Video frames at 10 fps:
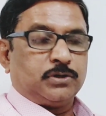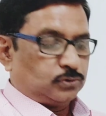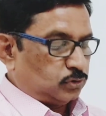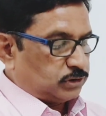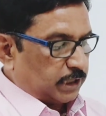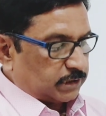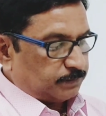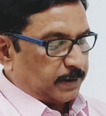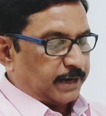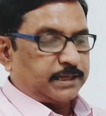So
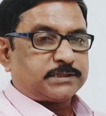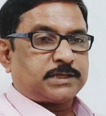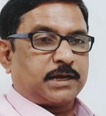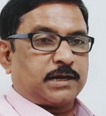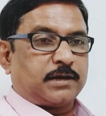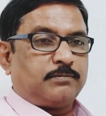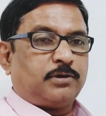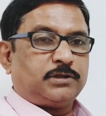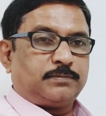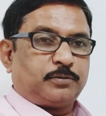just behind the sternum,
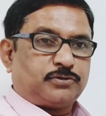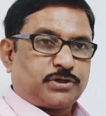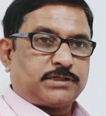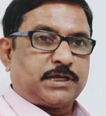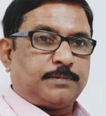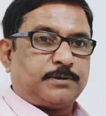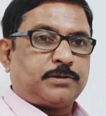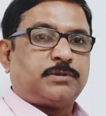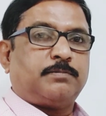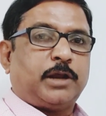on the posterior
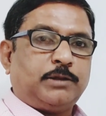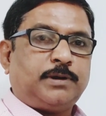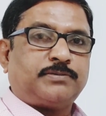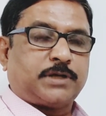surface of the manubrium